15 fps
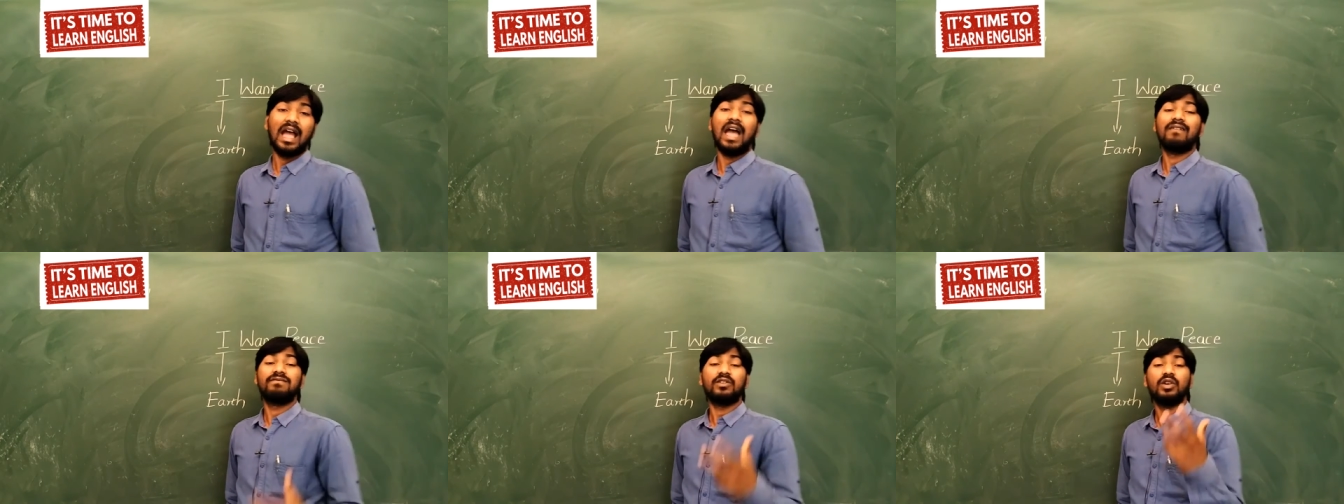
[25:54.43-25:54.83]

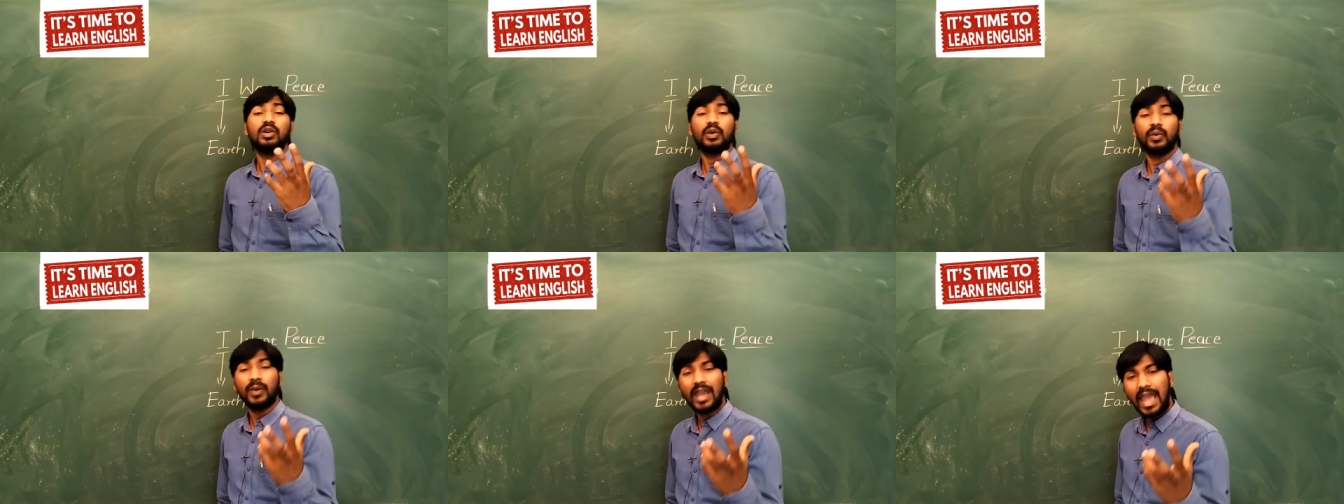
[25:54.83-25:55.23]
I
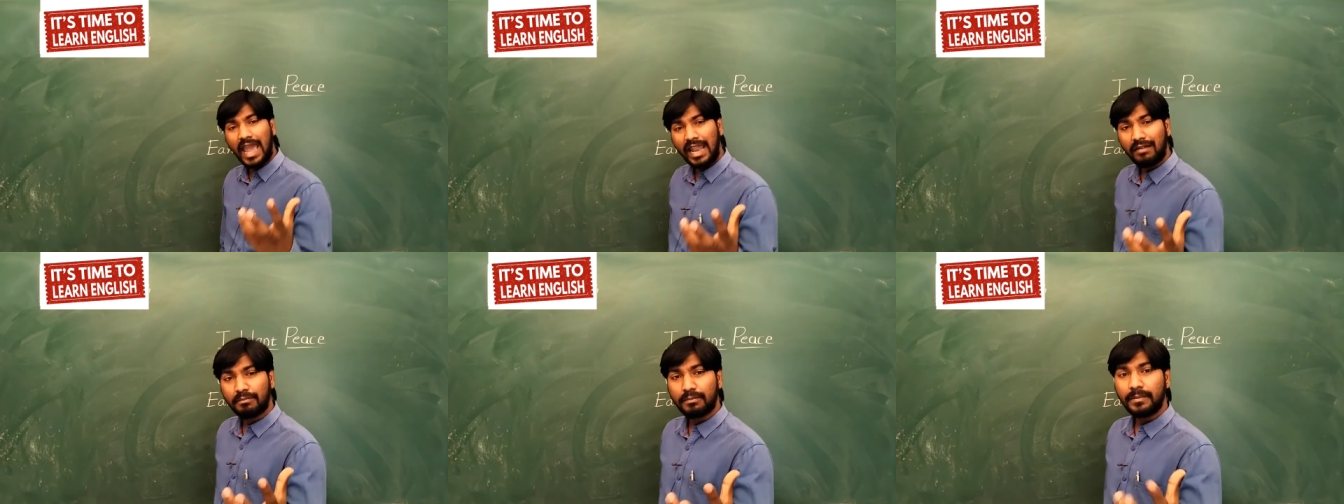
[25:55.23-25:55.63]
want to
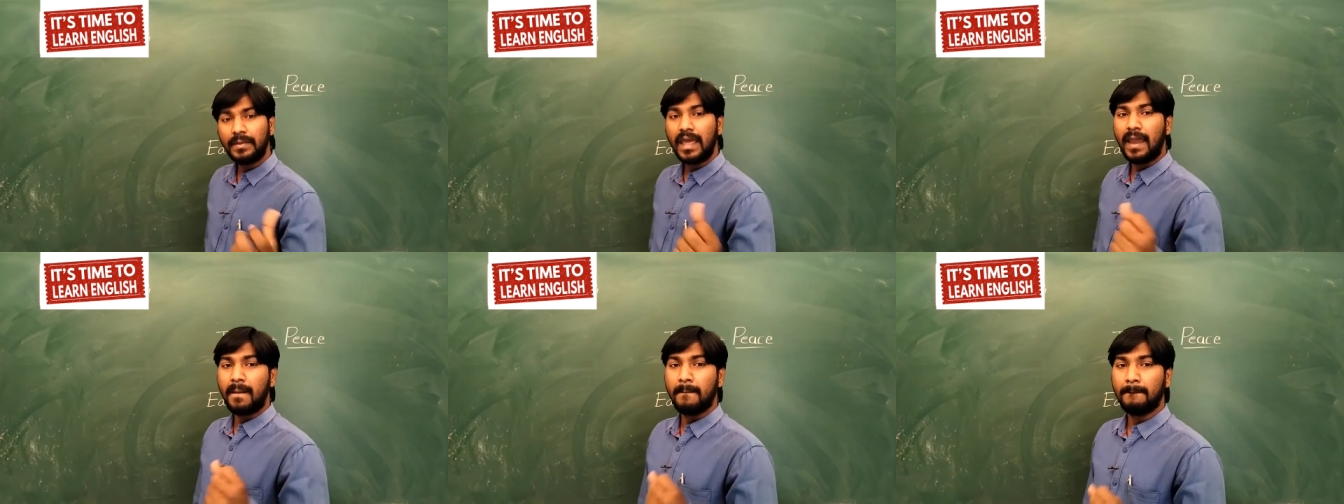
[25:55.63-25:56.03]
help
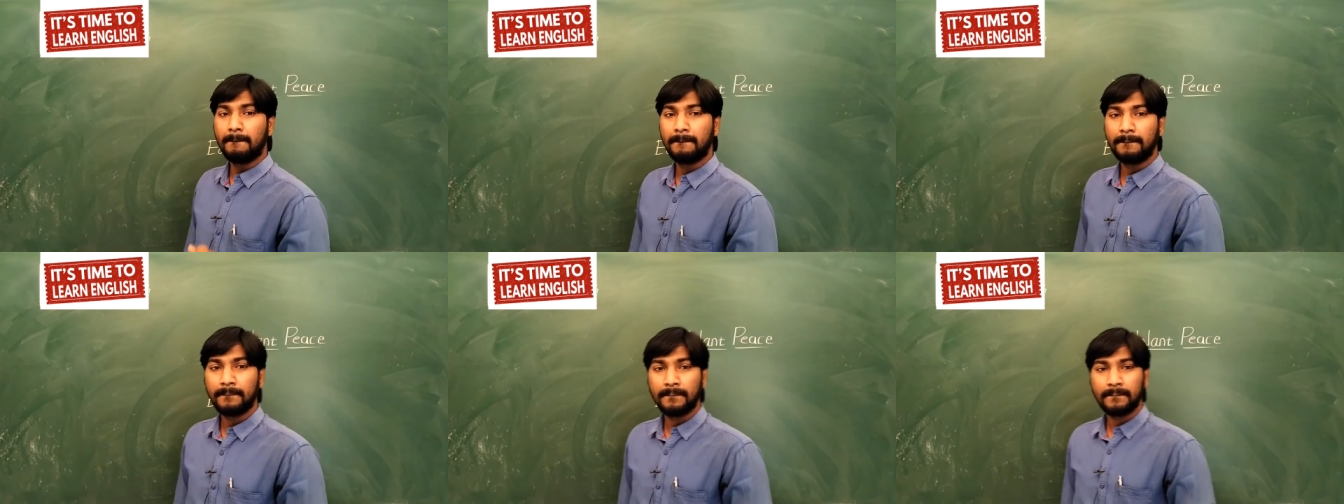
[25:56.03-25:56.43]

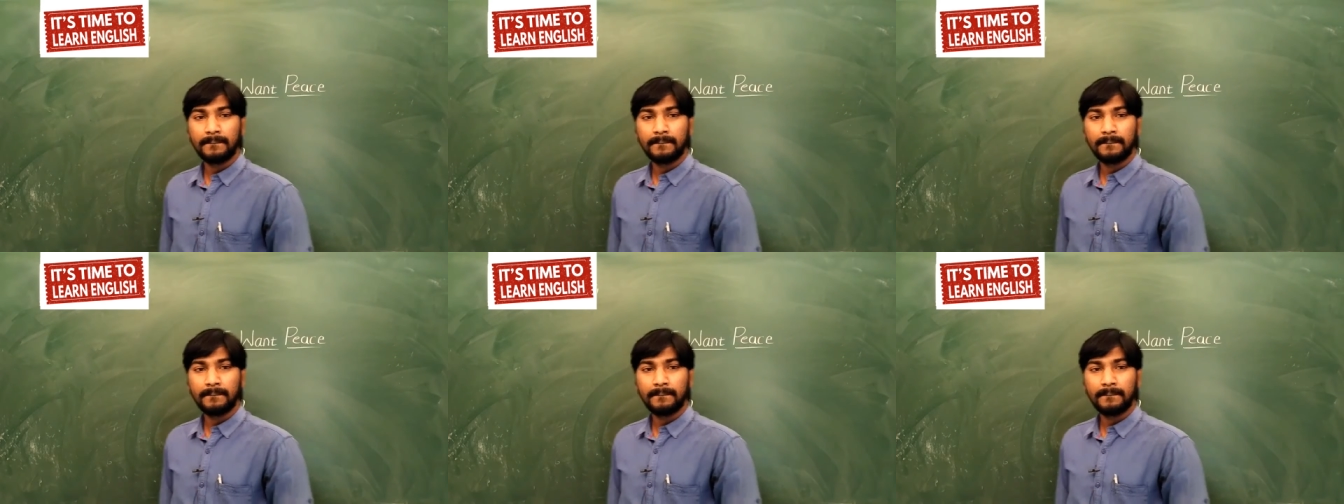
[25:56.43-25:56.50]
them.